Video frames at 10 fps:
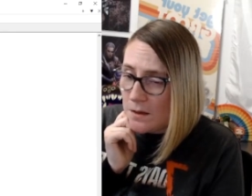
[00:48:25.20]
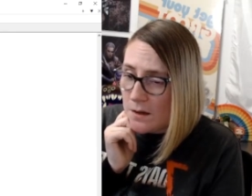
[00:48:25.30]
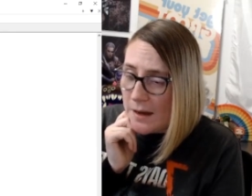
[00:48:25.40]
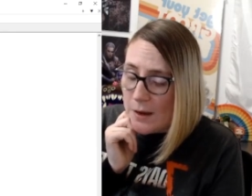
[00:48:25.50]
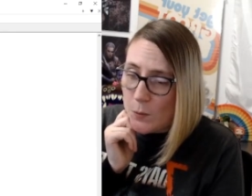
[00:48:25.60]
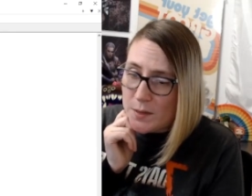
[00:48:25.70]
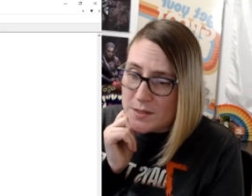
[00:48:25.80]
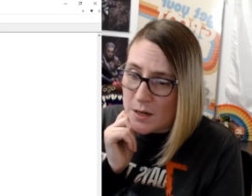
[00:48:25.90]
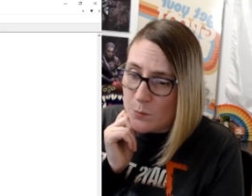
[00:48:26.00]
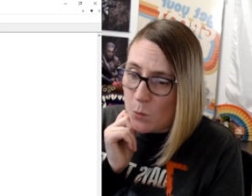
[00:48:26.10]
Owlie's
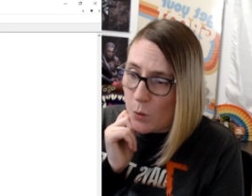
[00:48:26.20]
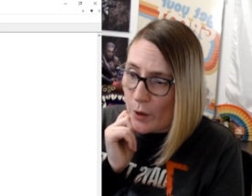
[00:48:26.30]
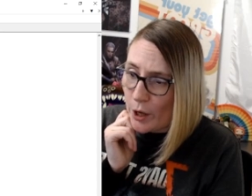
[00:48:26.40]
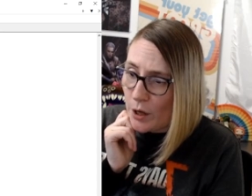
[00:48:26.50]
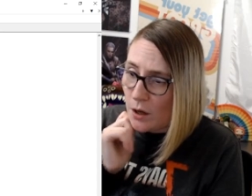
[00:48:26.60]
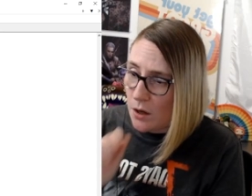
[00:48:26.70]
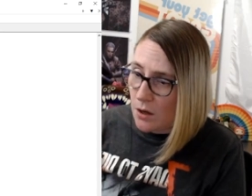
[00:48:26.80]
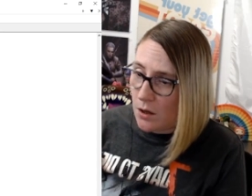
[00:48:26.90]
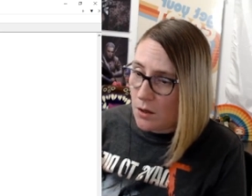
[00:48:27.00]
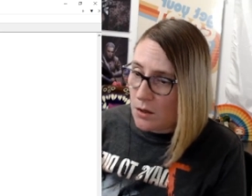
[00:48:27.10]
done more
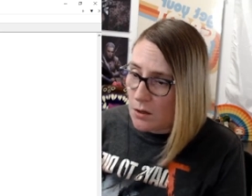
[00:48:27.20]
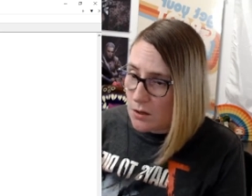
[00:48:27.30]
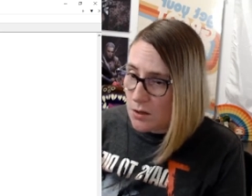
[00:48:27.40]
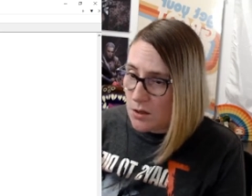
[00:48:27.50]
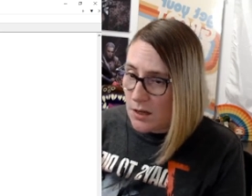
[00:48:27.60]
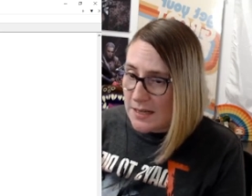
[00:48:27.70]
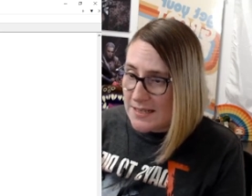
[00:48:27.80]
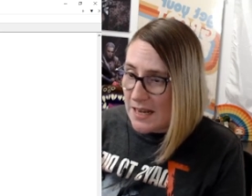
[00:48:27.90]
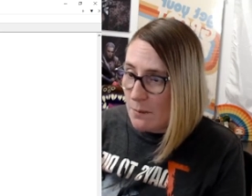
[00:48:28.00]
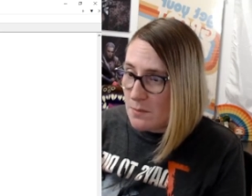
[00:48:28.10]

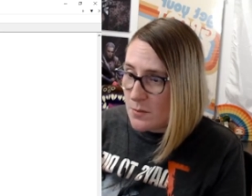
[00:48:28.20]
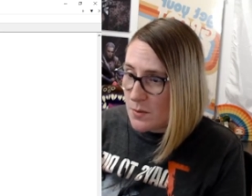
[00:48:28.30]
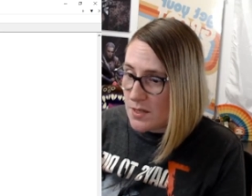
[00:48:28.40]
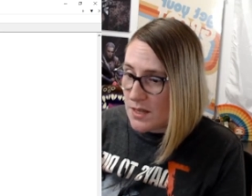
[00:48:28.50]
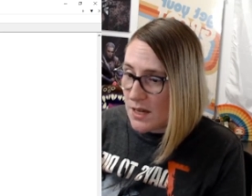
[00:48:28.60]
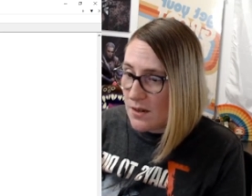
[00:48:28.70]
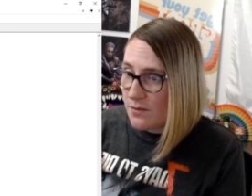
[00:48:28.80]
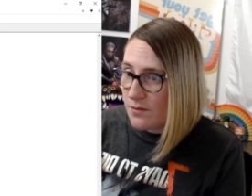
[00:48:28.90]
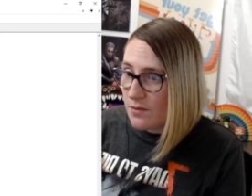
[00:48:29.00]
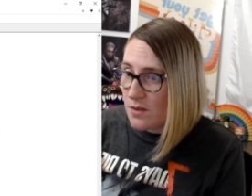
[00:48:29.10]
attempts with stuff.
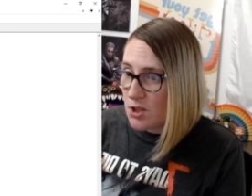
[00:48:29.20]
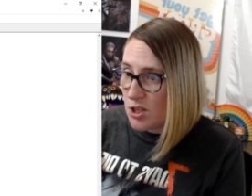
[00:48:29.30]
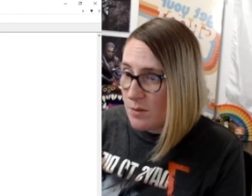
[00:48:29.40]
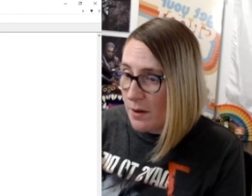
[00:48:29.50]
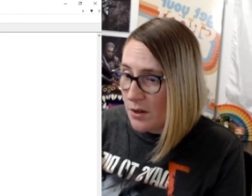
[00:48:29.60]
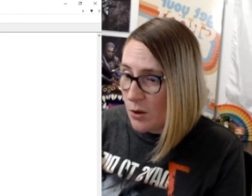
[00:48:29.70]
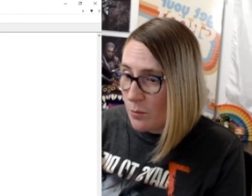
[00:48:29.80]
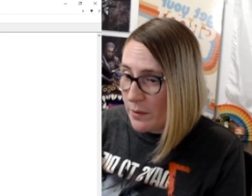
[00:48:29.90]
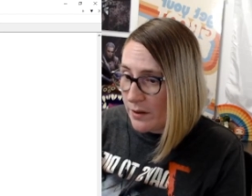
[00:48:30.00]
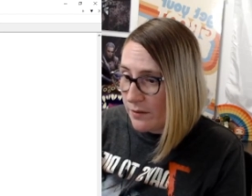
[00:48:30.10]
She might know
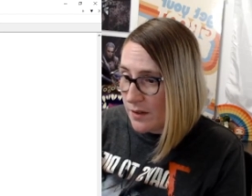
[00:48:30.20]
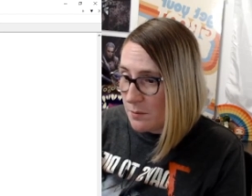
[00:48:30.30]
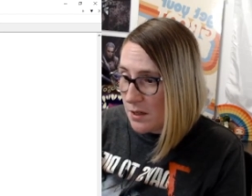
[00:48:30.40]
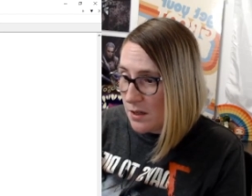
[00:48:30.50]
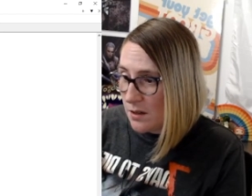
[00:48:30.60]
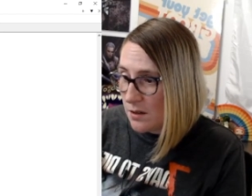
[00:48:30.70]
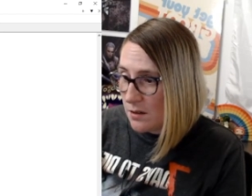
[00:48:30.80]
better than me.